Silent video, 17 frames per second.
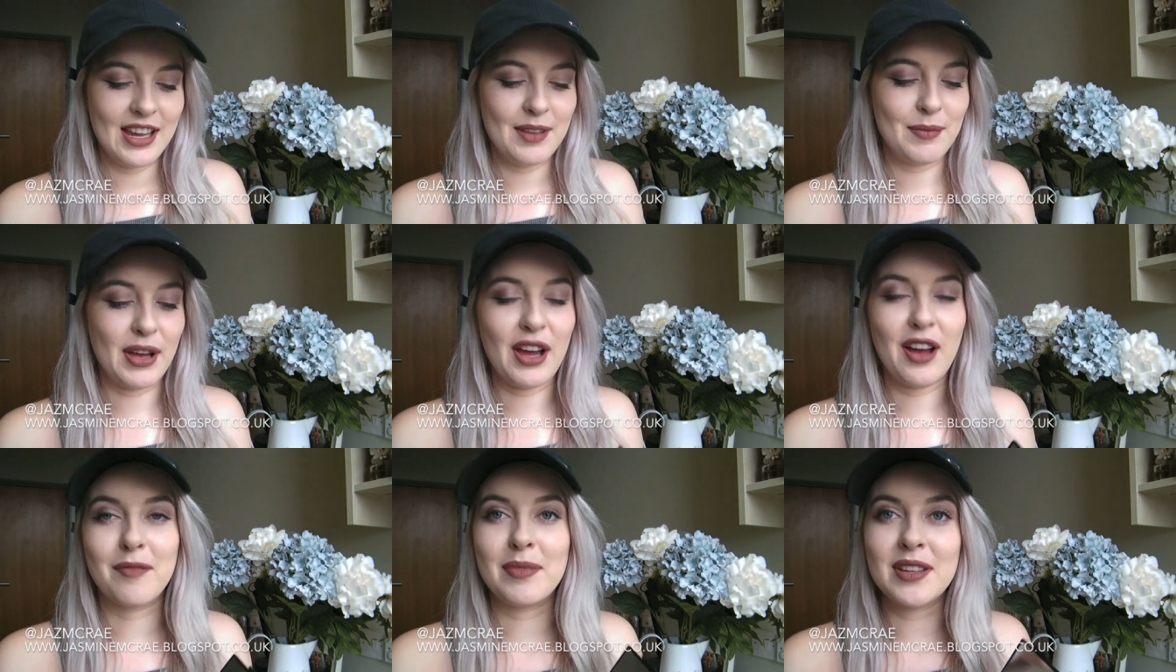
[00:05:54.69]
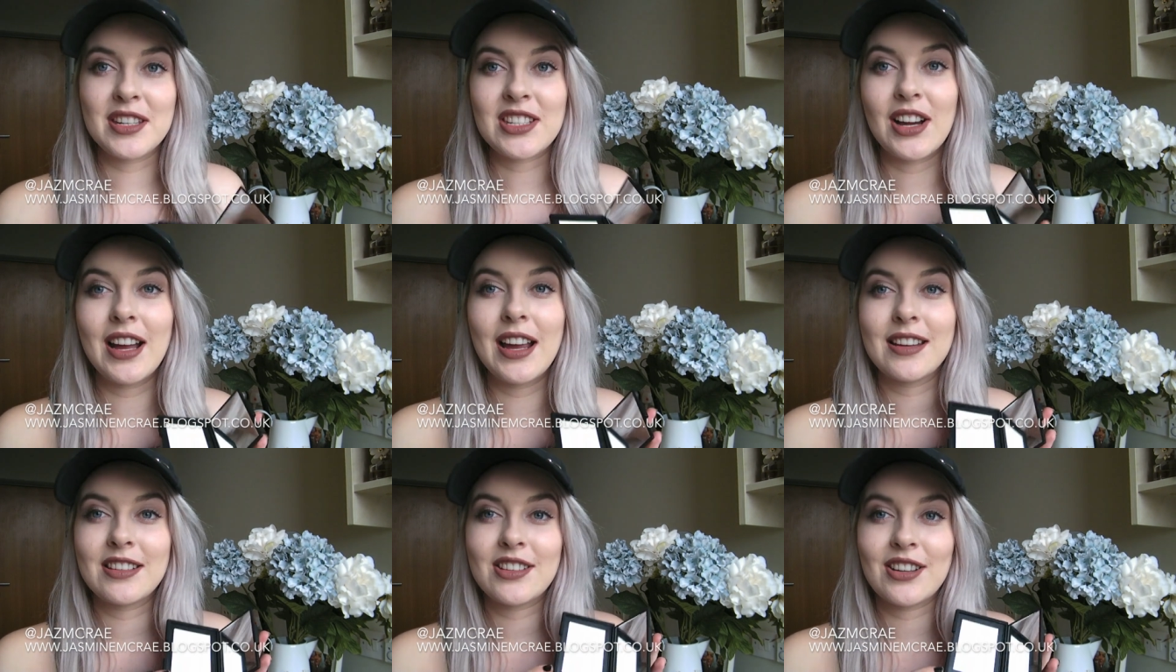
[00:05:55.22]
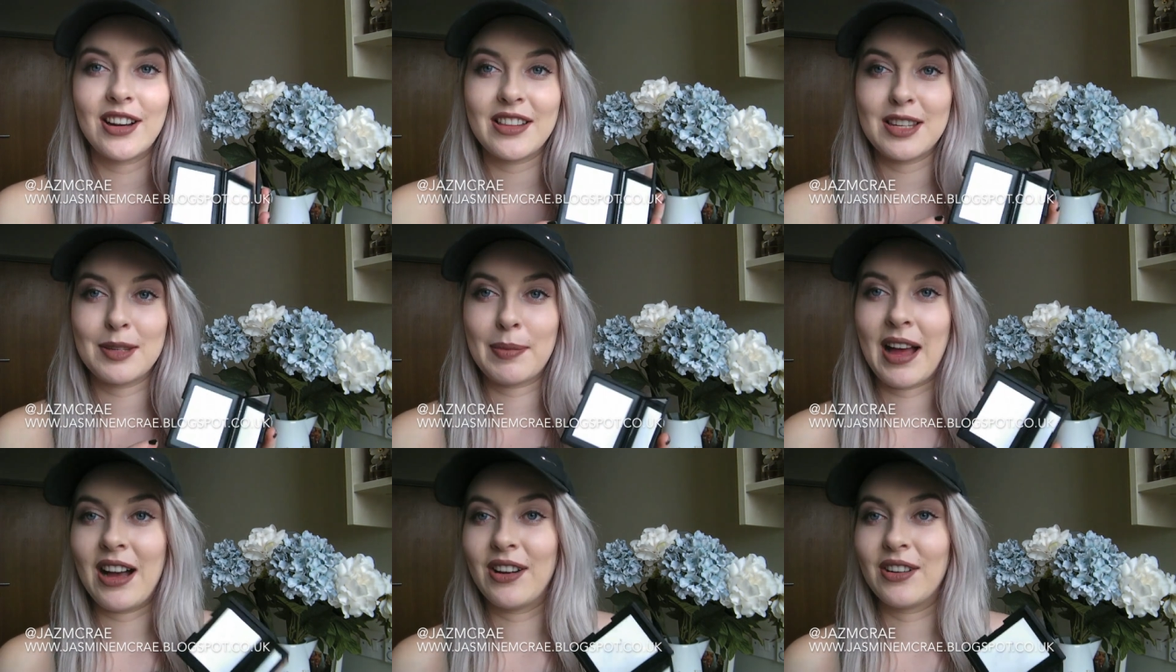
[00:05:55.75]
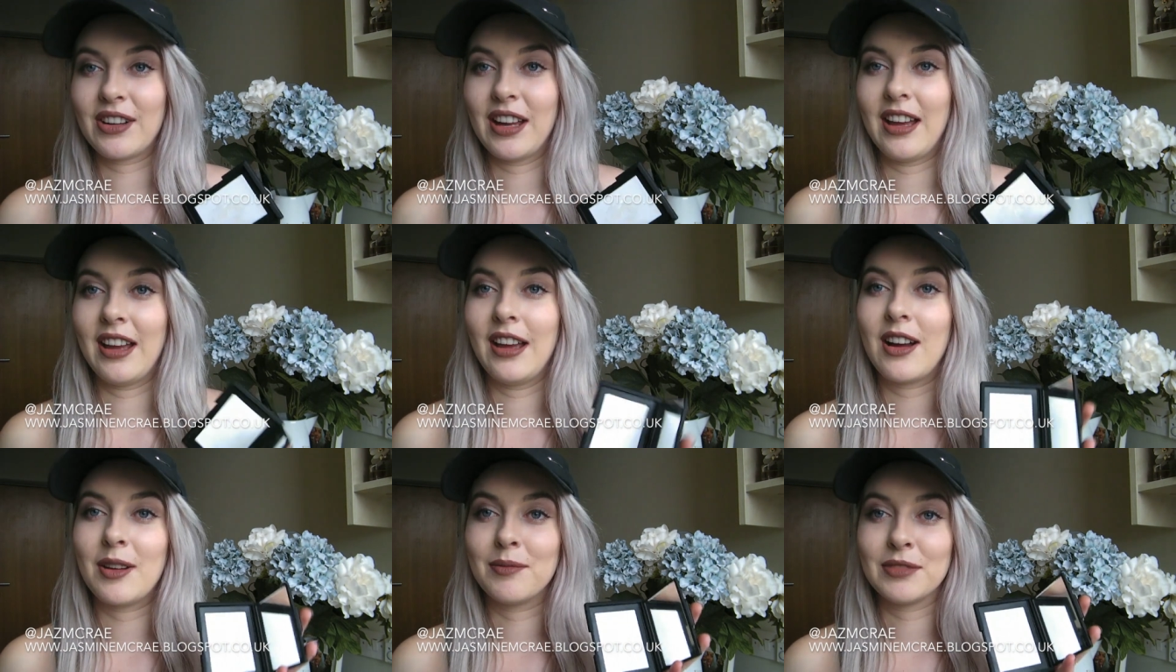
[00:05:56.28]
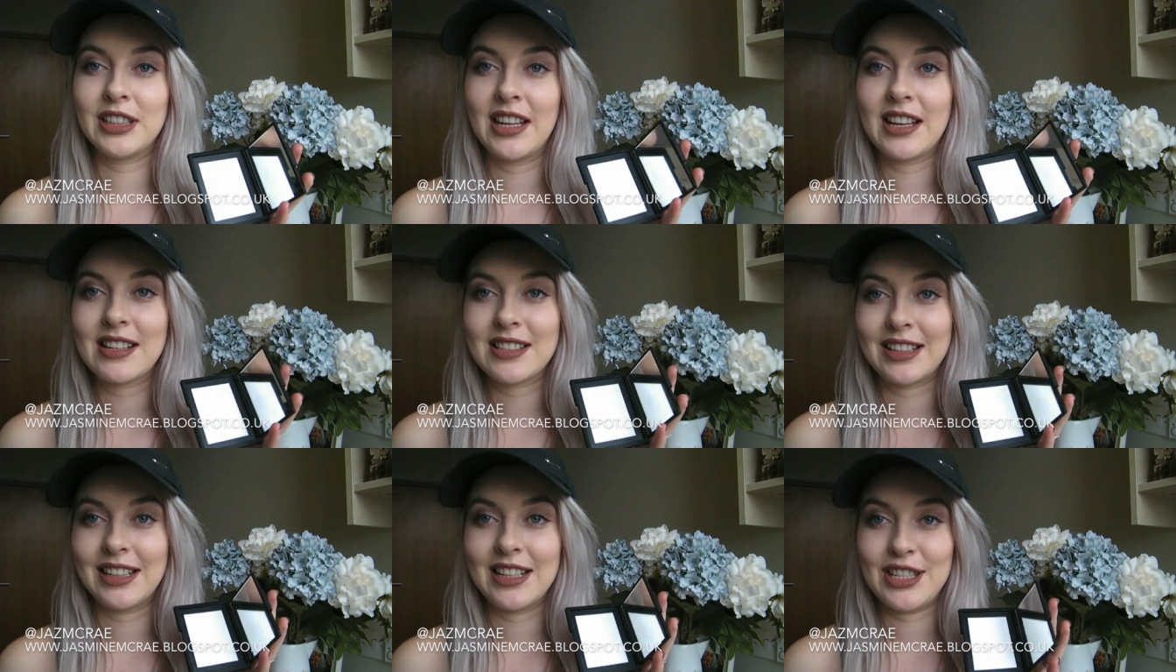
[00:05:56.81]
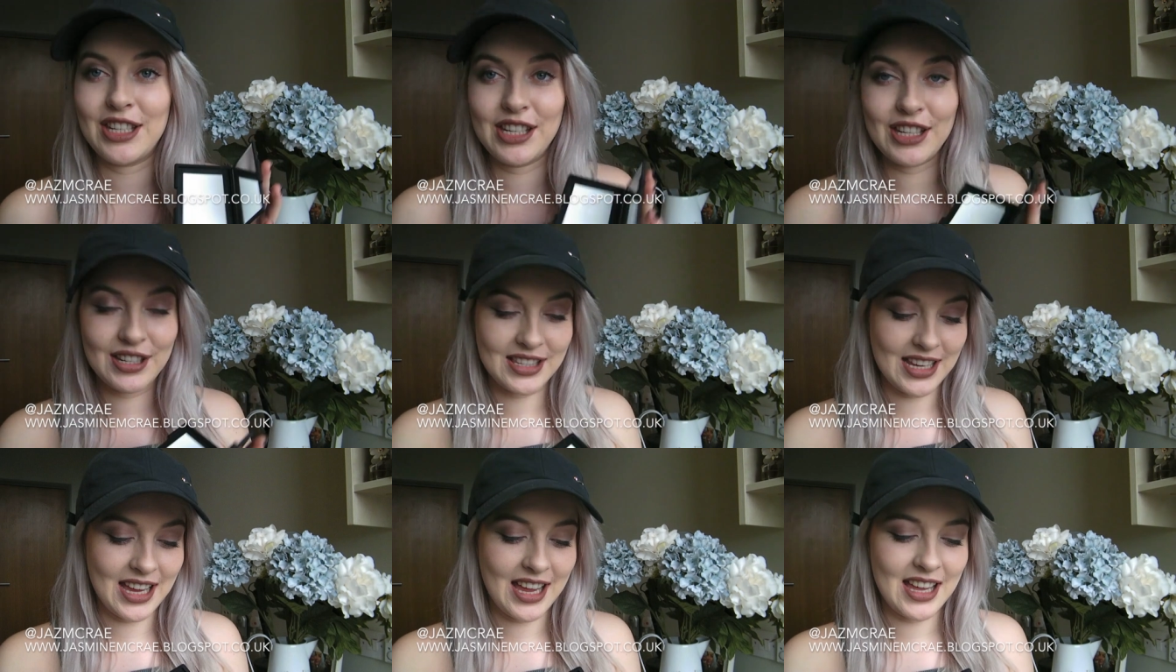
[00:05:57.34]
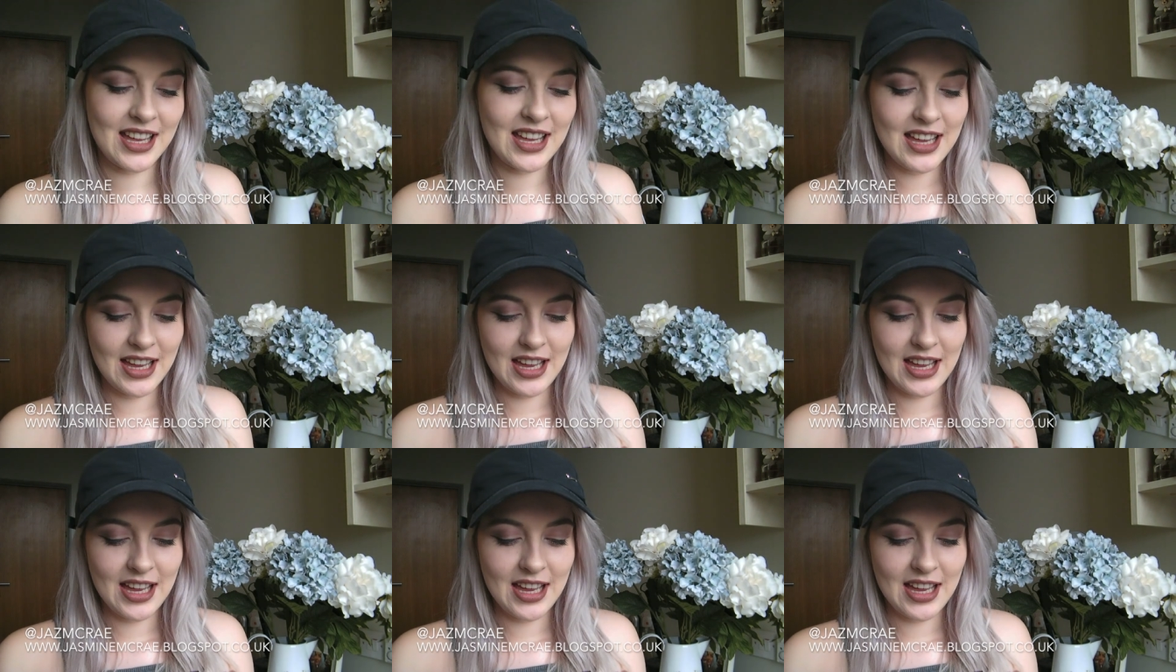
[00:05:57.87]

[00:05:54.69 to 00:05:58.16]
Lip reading: But I've been dying to try this powder. I'm really excited to use it.